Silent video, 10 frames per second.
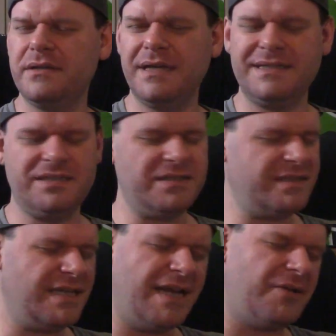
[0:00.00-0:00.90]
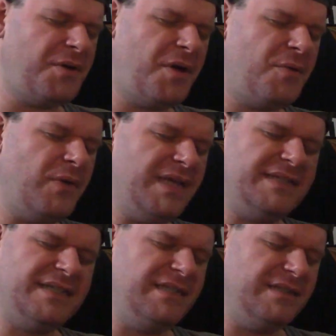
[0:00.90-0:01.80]
It just, I don't know,
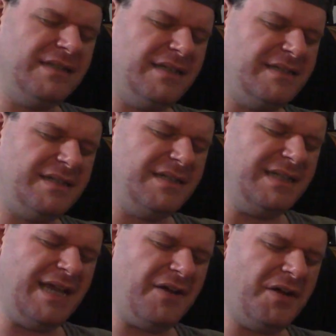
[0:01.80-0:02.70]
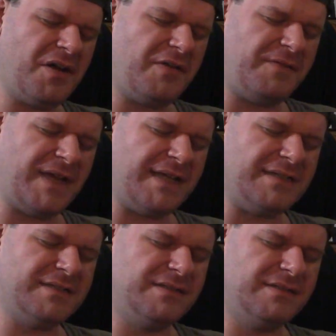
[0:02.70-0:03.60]
it didn't carry off
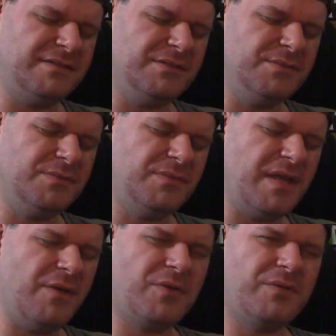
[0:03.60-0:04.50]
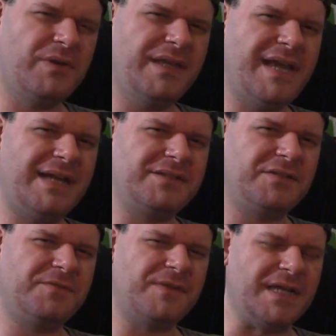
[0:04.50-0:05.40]
as they were really
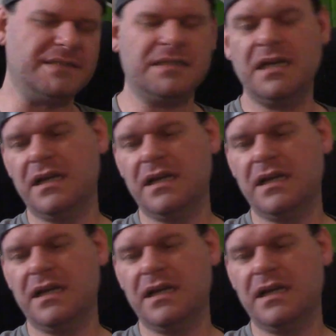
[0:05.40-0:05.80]
actually friends.